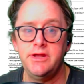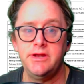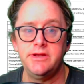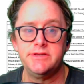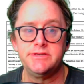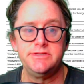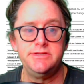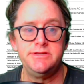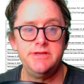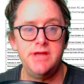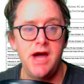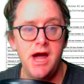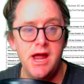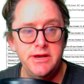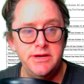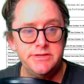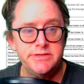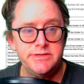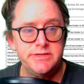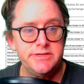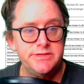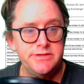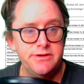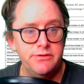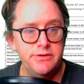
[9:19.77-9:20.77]
and it's not
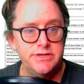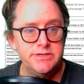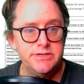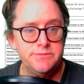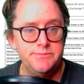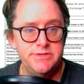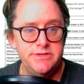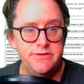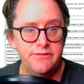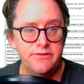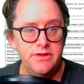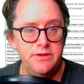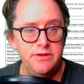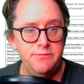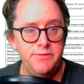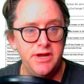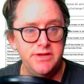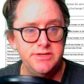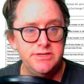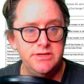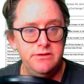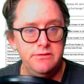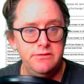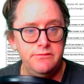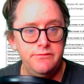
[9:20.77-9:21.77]
necessarily specifically
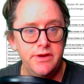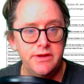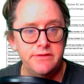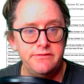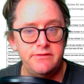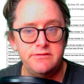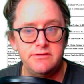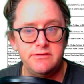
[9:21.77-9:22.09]
about TVIX.